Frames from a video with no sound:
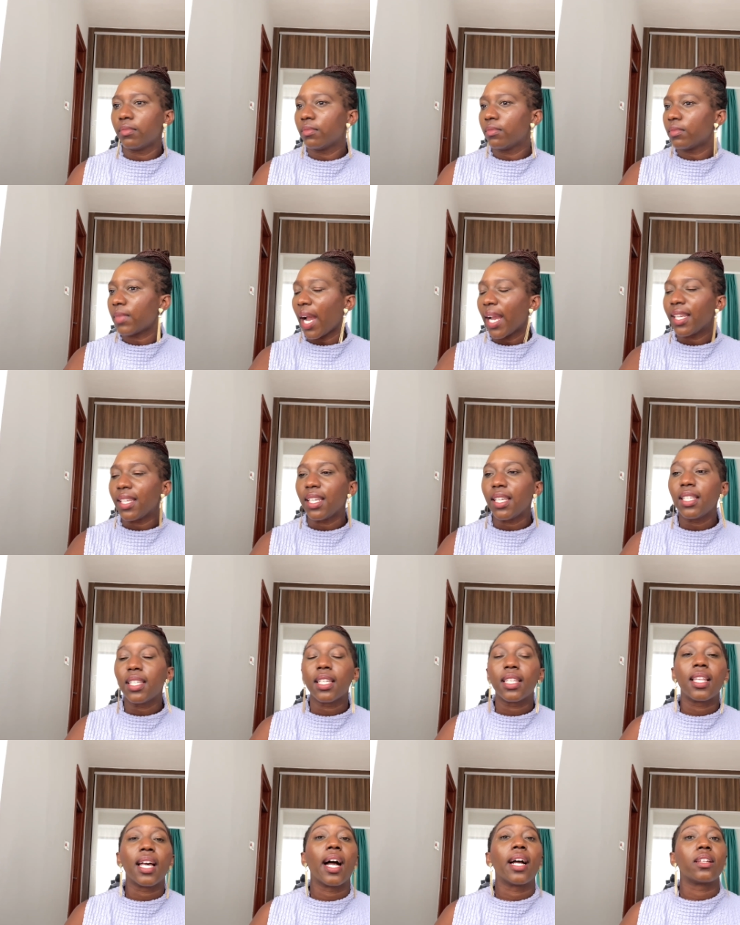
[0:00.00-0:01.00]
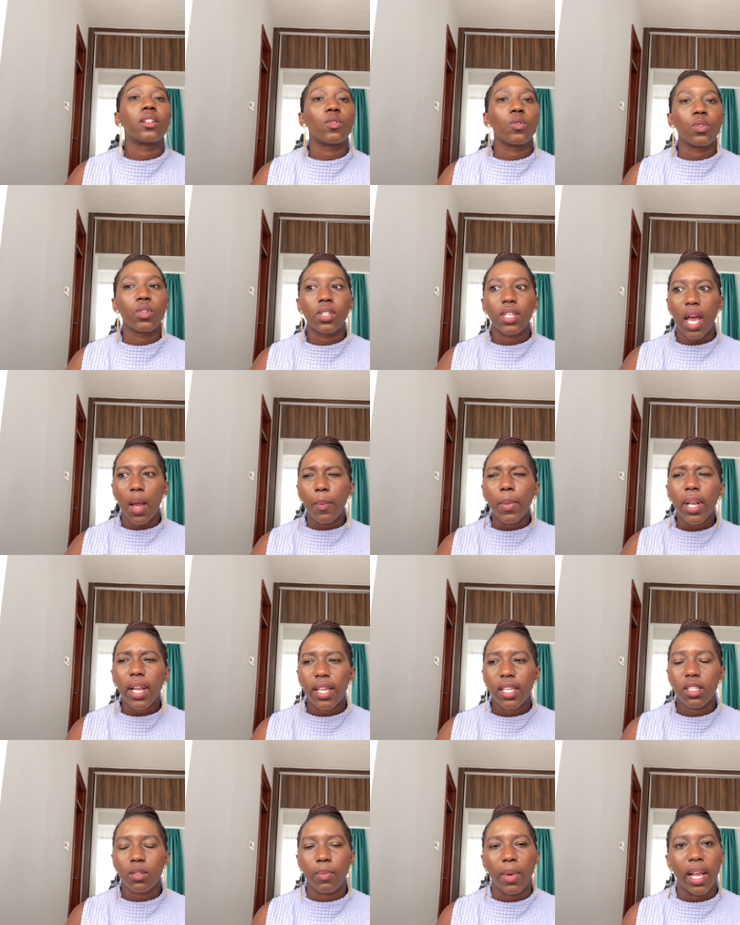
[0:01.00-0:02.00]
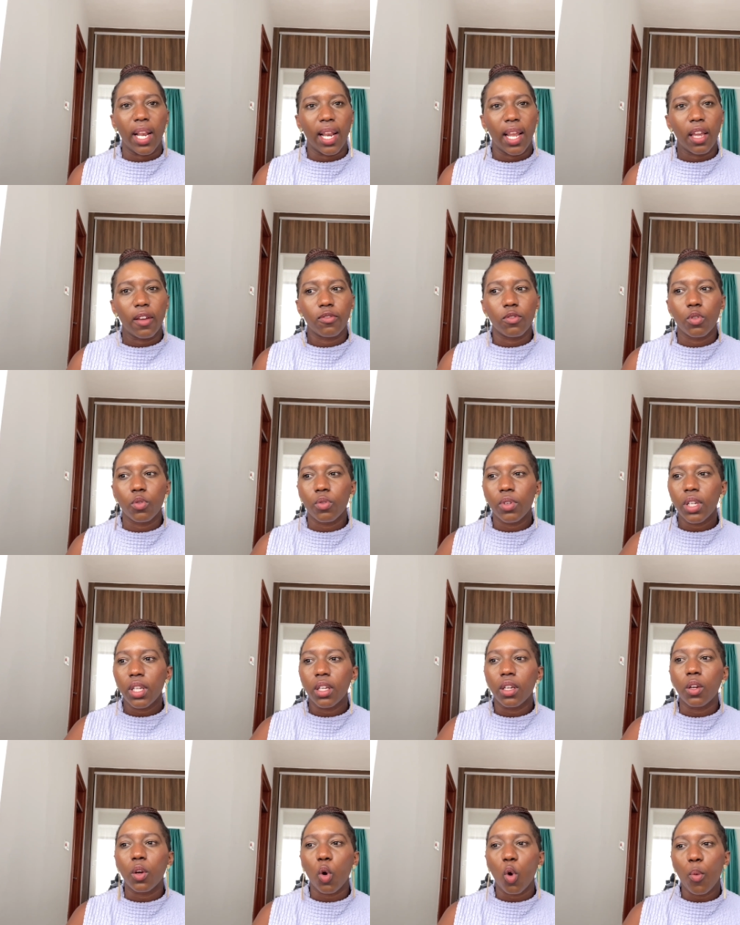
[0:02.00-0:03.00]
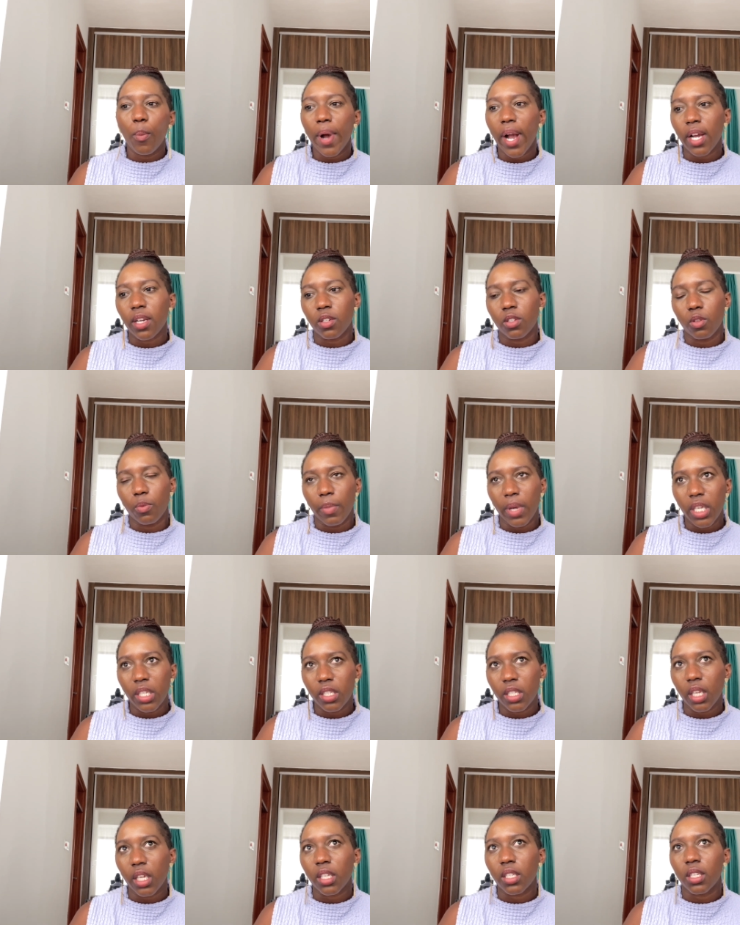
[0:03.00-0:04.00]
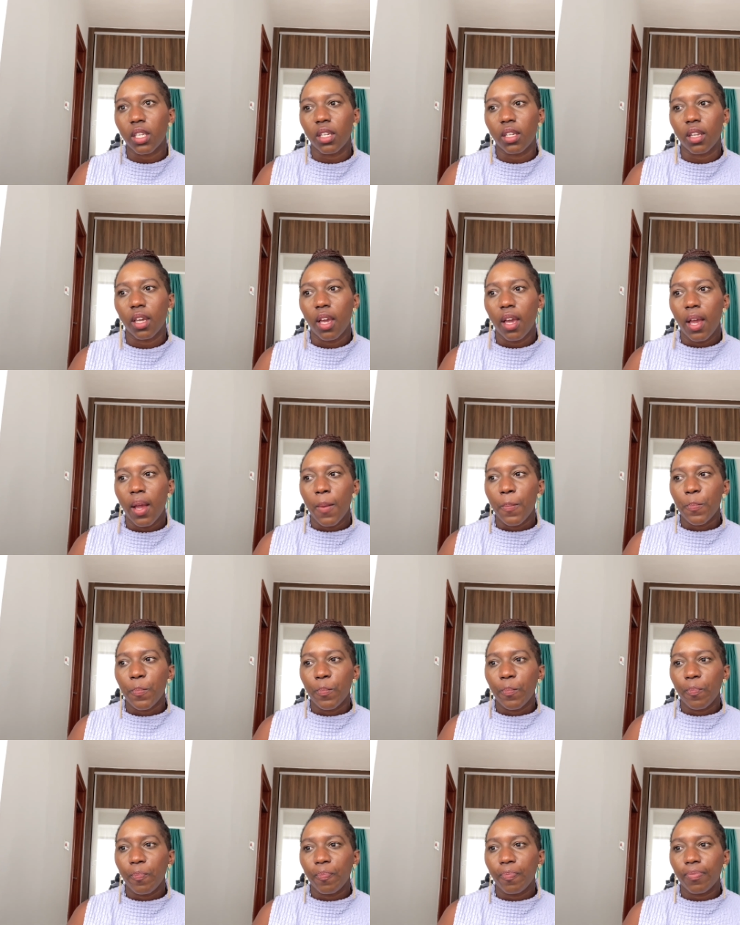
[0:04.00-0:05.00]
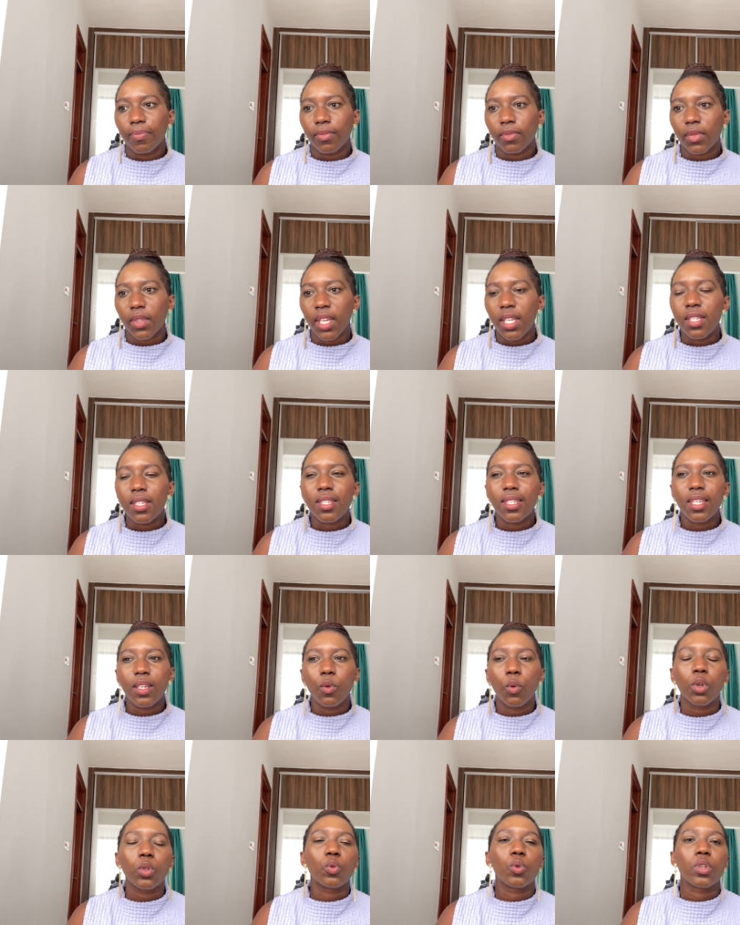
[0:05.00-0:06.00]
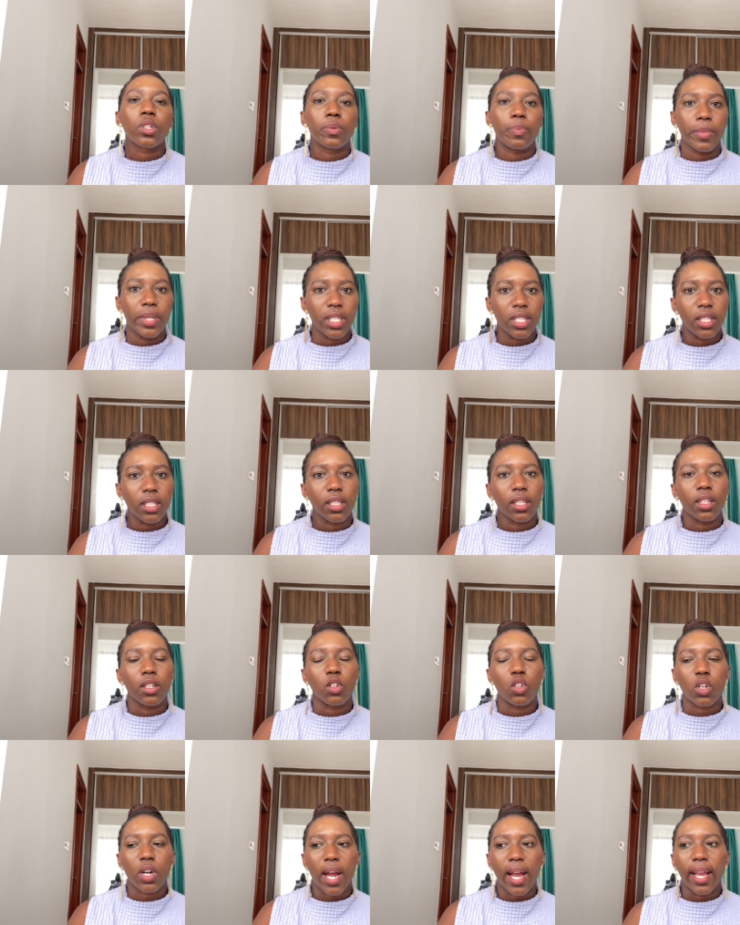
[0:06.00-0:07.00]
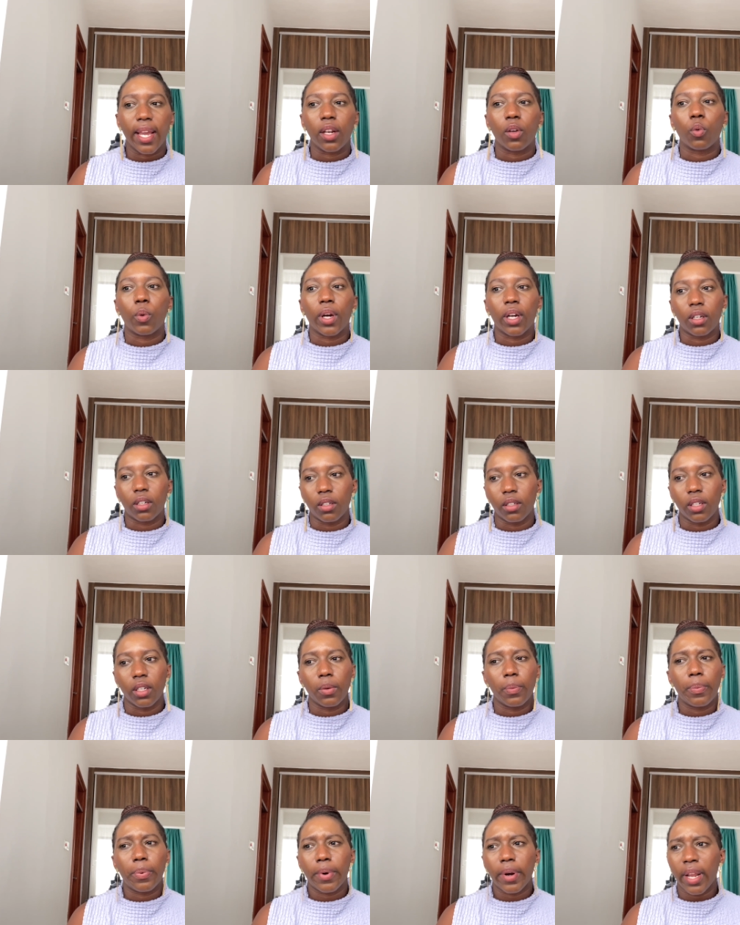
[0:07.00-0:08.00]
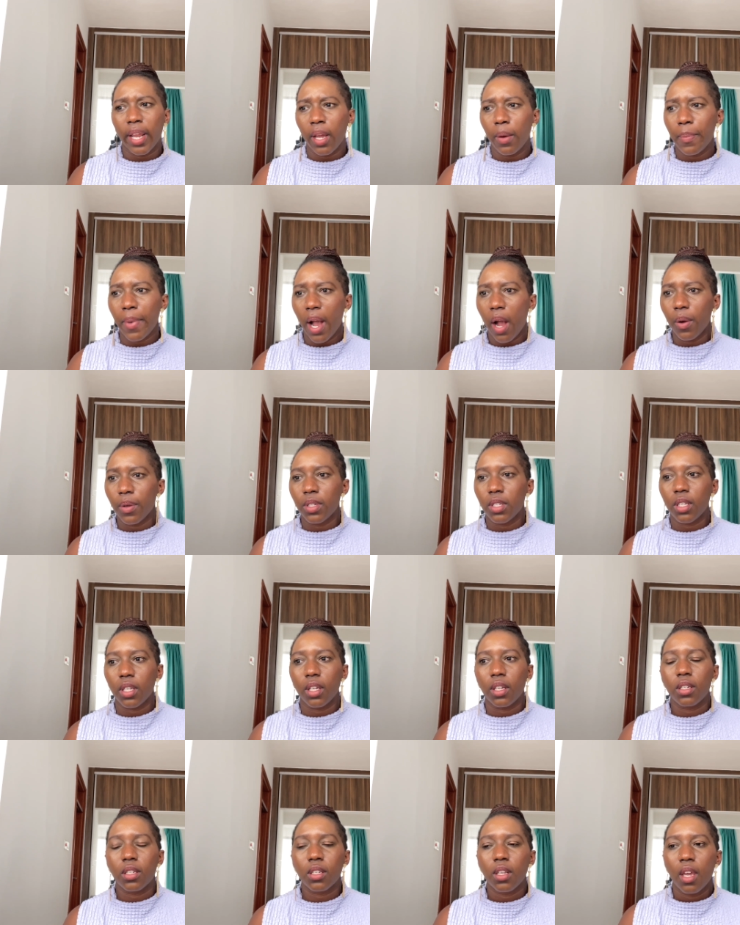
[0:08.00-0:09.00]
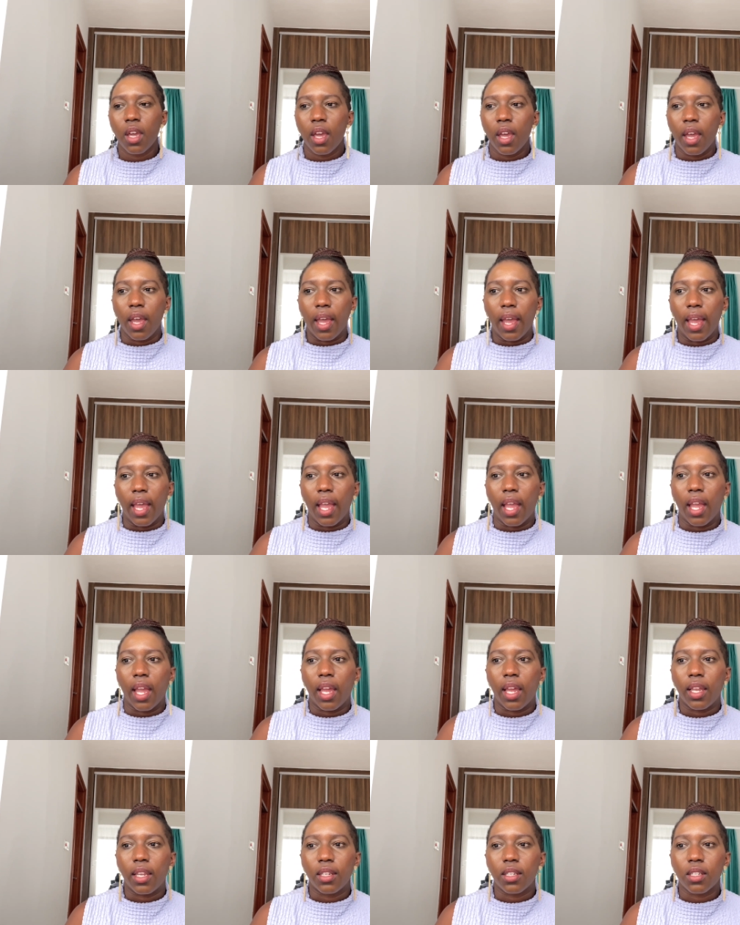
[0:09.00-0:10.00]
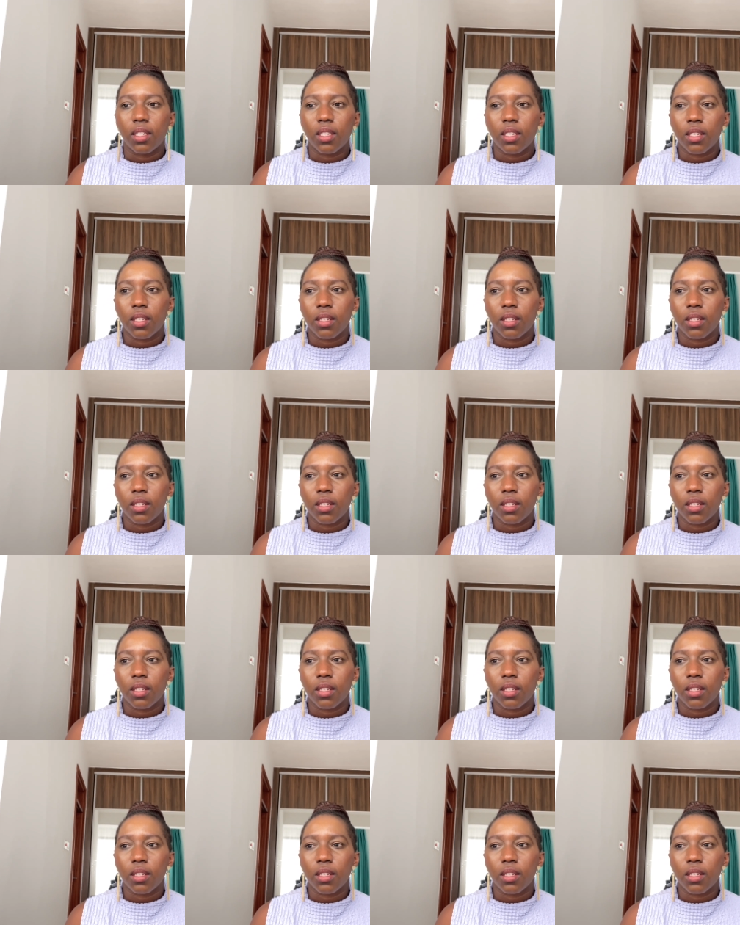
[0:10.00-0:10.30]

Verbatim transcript: I needed that to stabilize my life, to really go back to the basics and and see what was missing and try and work on it, pray about it, and